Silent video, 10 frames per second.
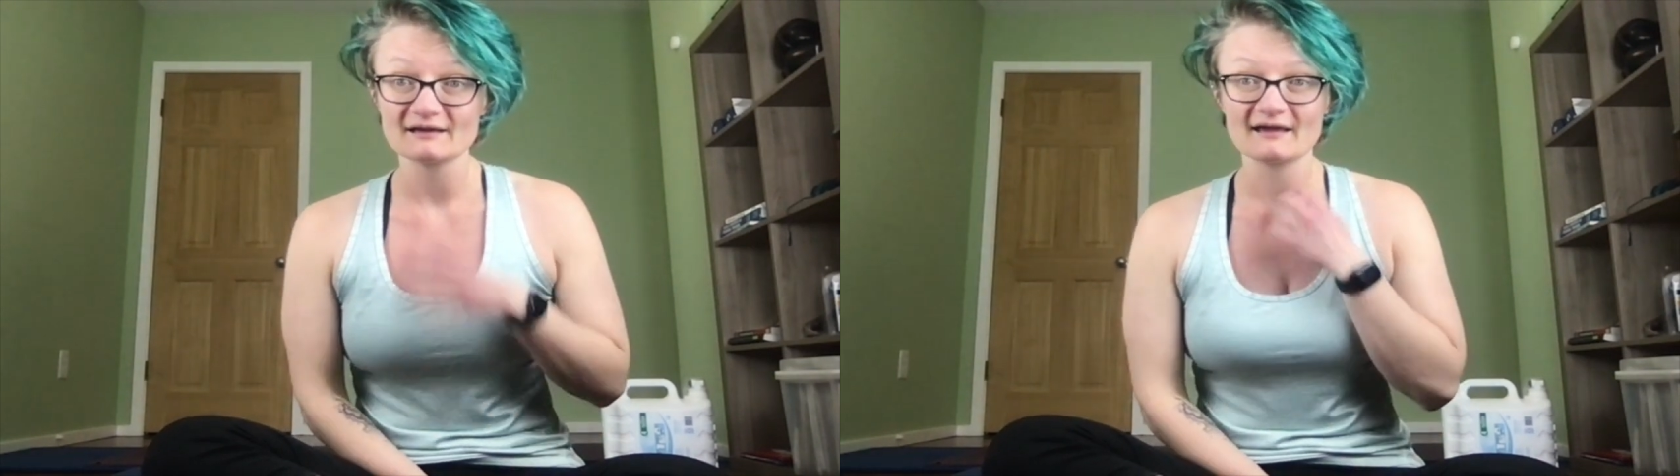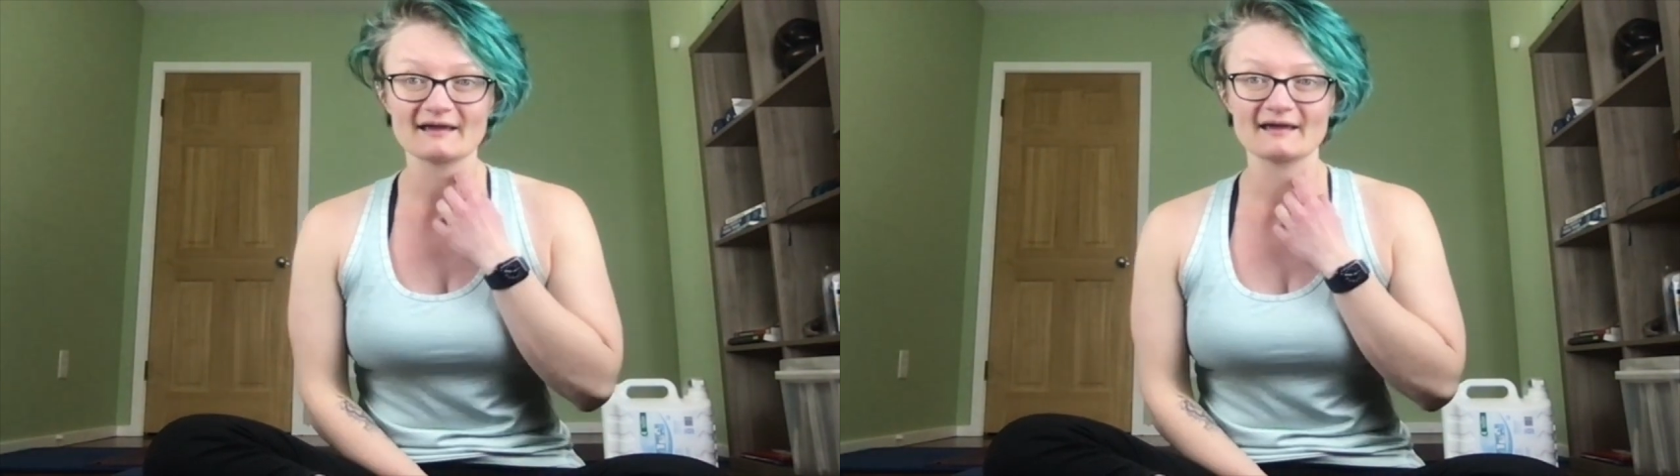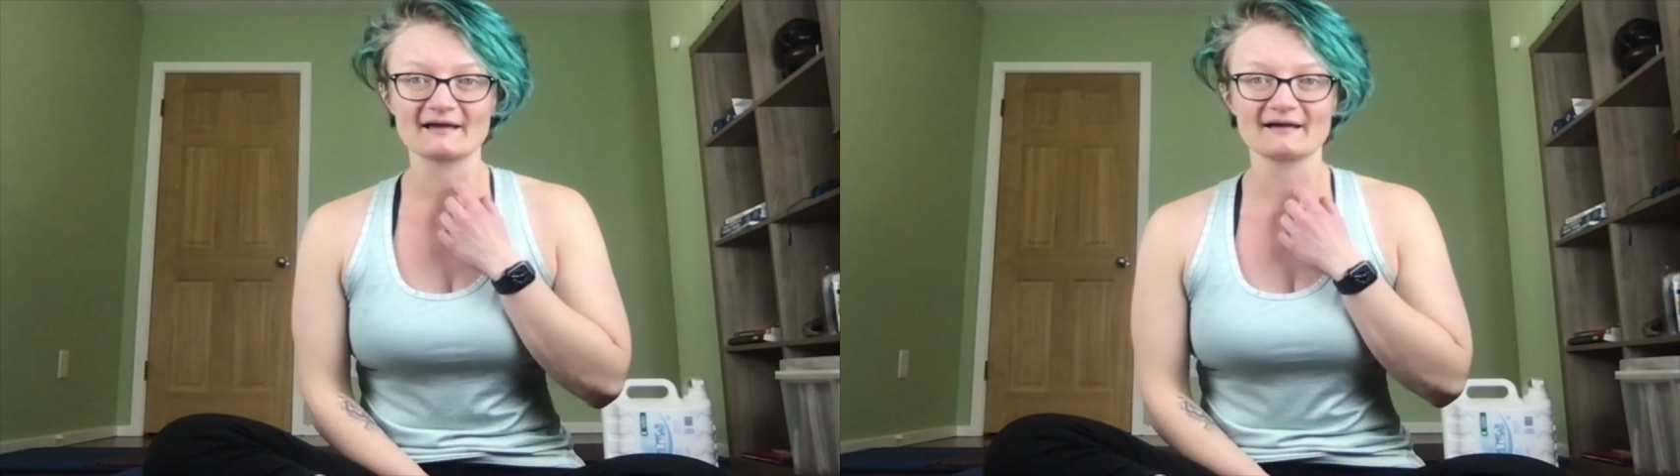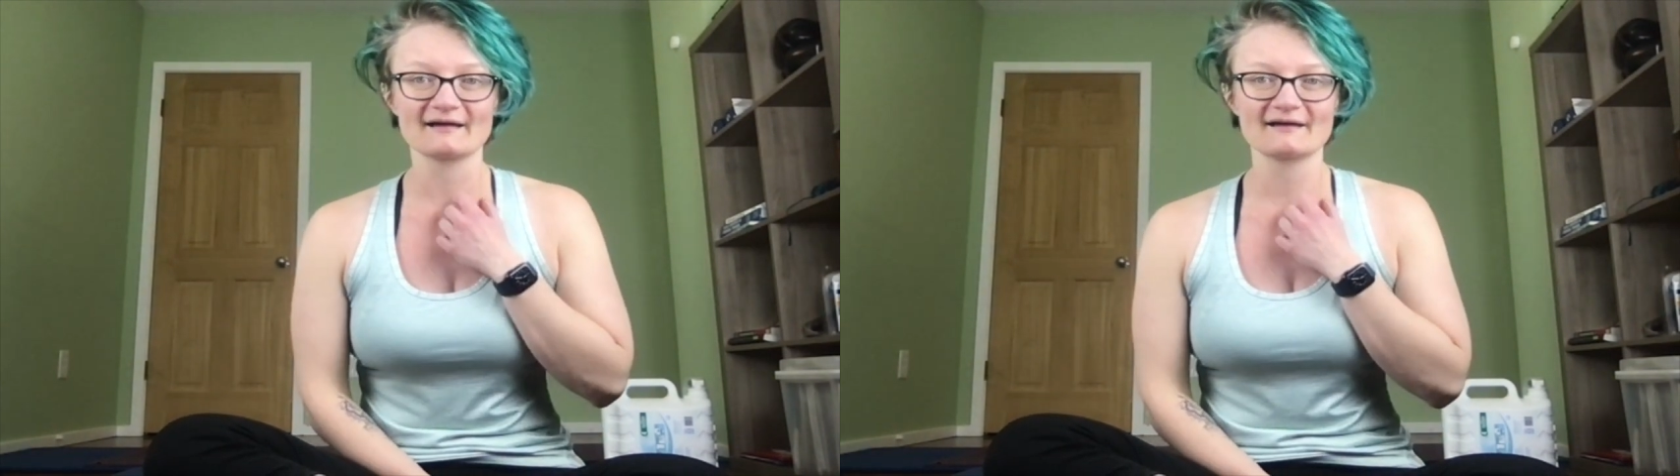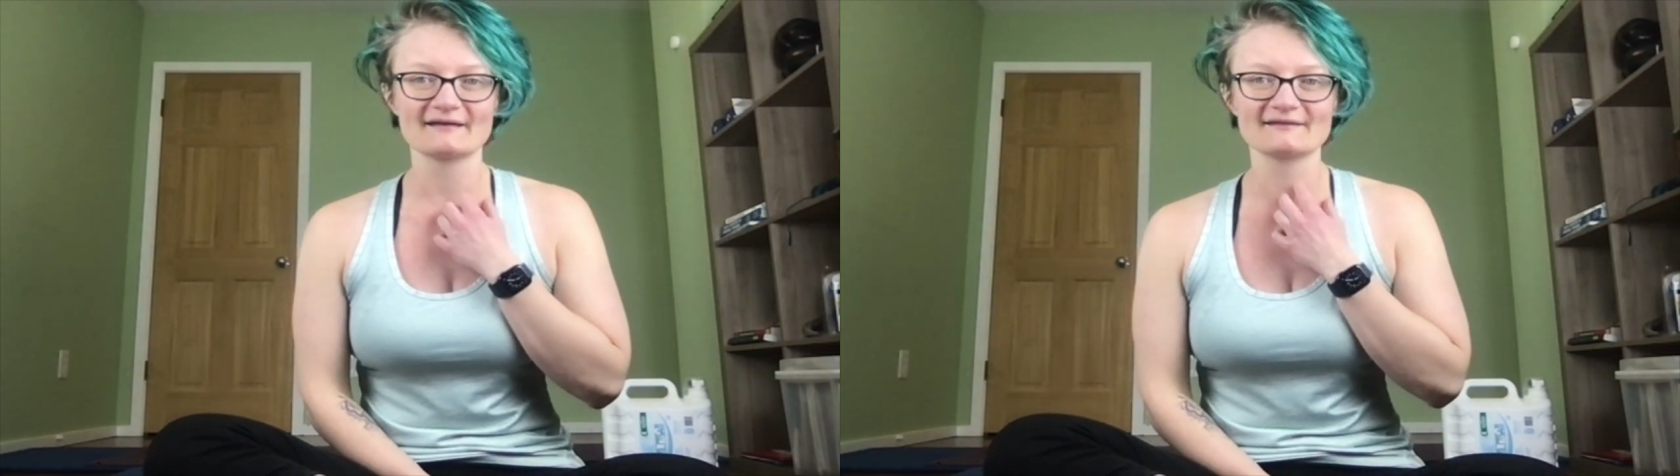
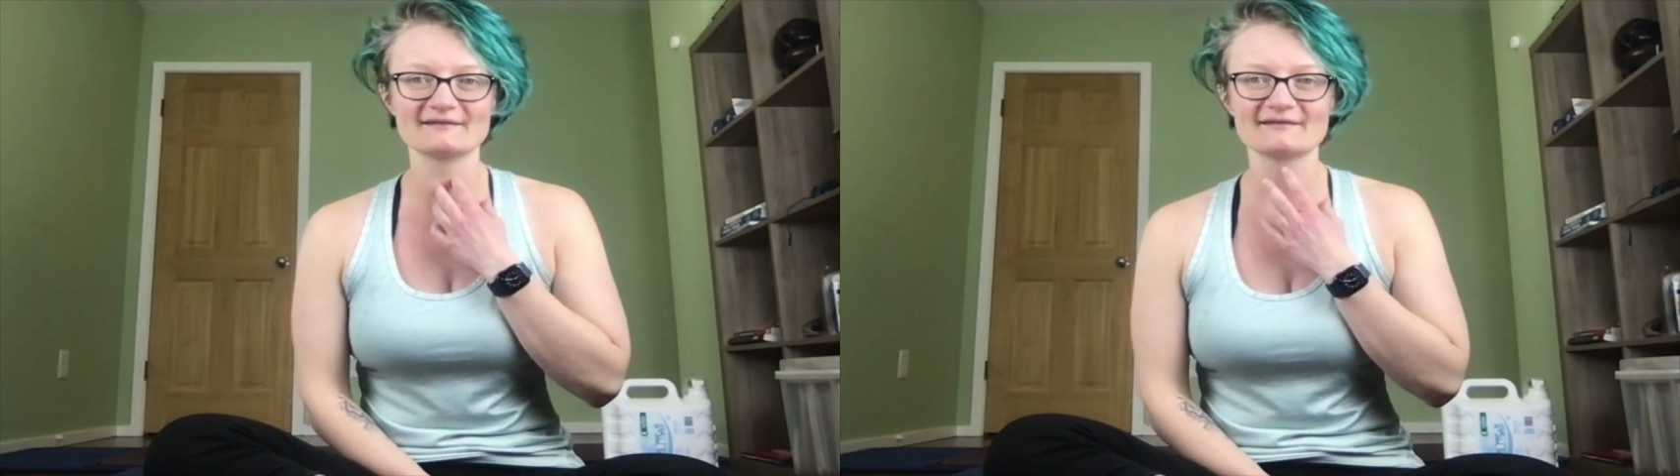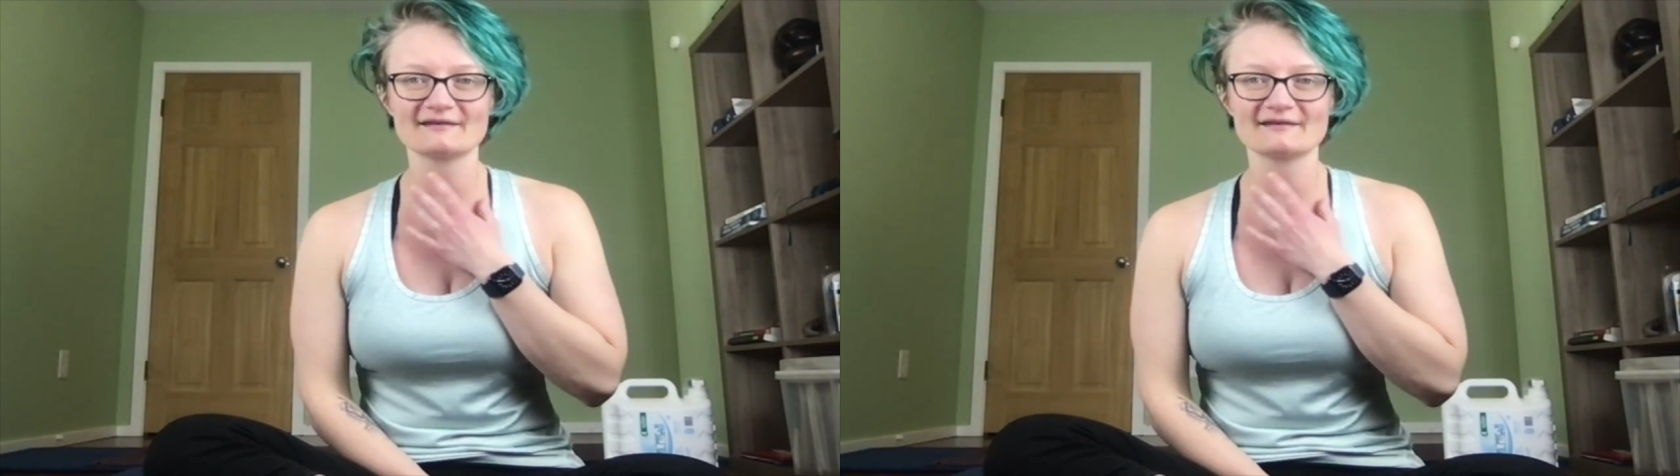And